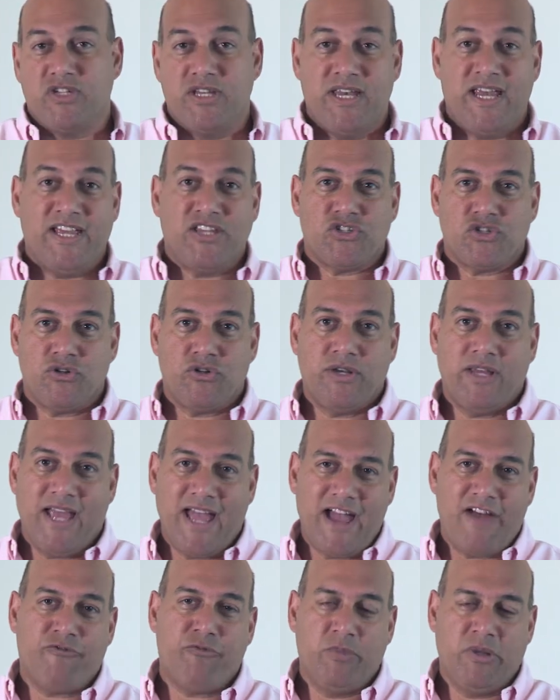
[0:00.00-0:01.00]
Today it's earning
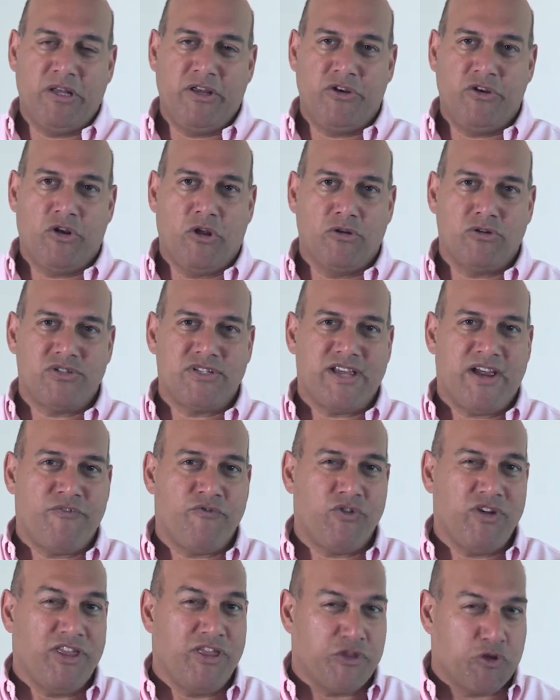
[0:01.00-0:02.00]
$500 million
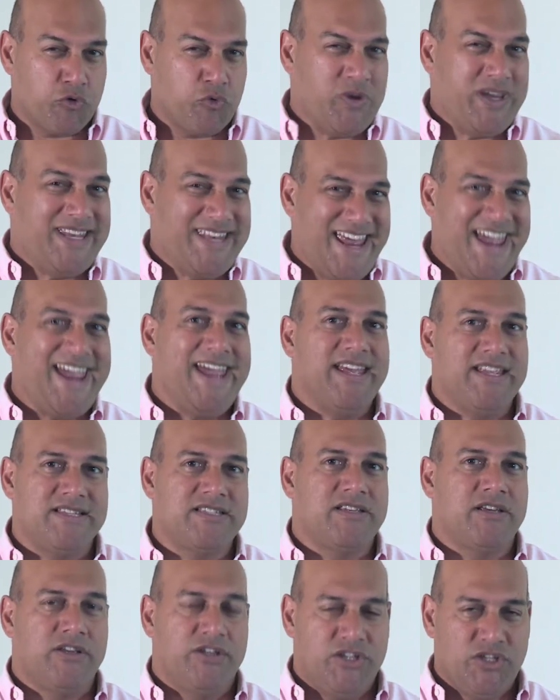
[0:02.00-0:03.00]
every 3
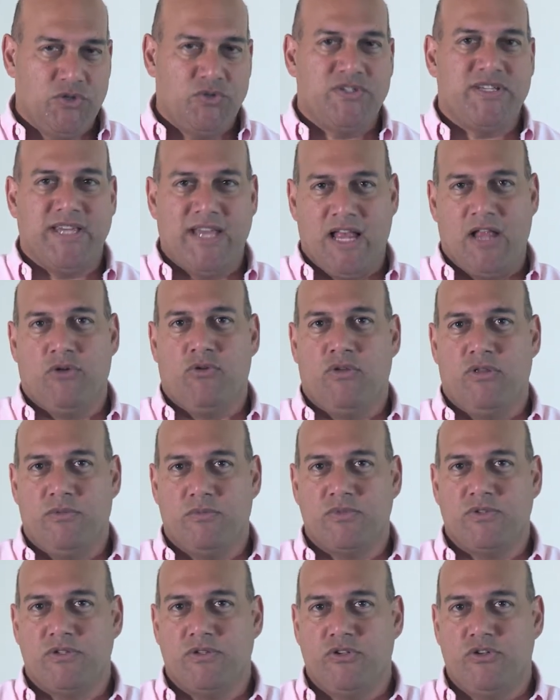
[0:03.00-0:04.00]
days using
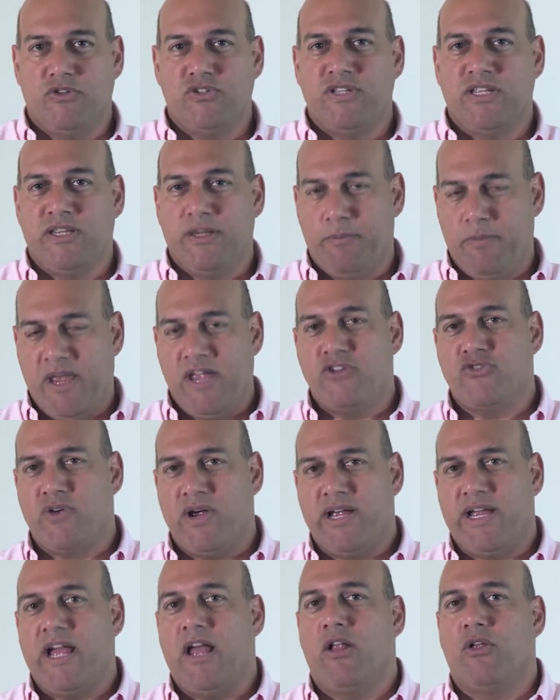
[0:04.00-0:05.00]
algorithms, using the
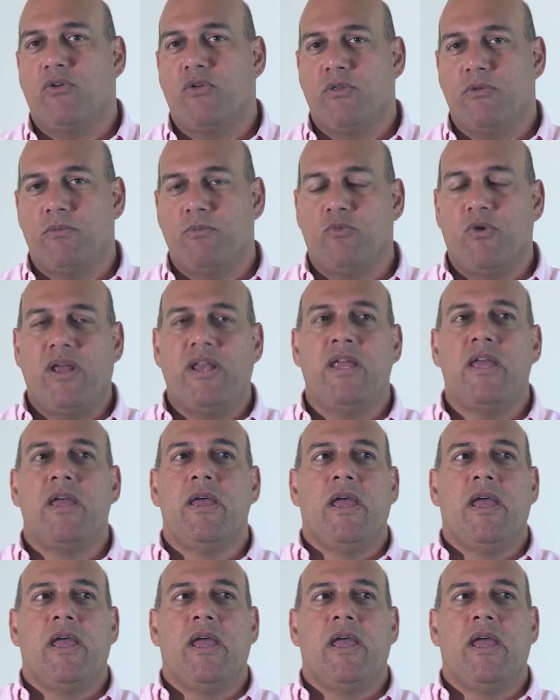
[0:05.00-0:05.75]
PageRank algorithm, right?